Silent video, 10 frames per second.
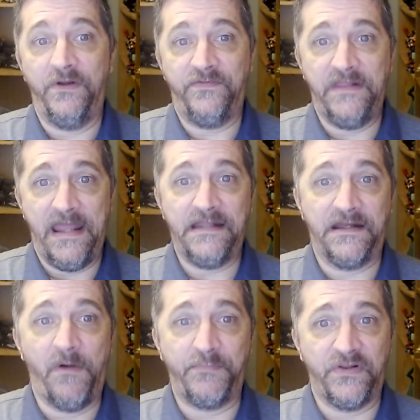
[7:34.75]
and they had to come
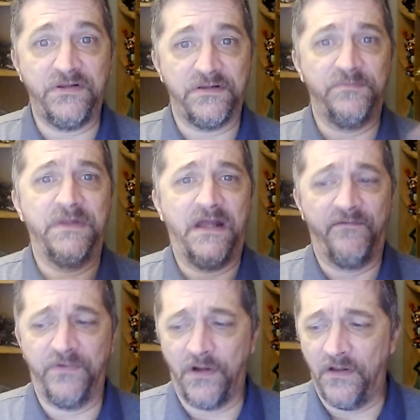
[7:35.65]
up with a system to cover
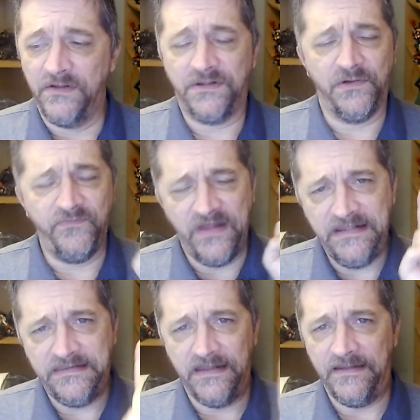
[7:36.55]
it all, and so they
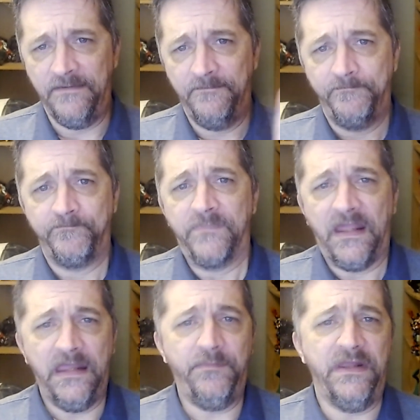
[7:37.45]
did.
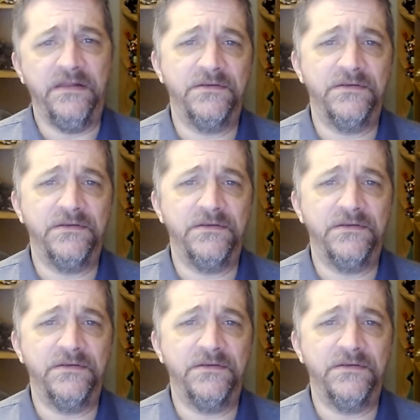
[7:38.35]
APs.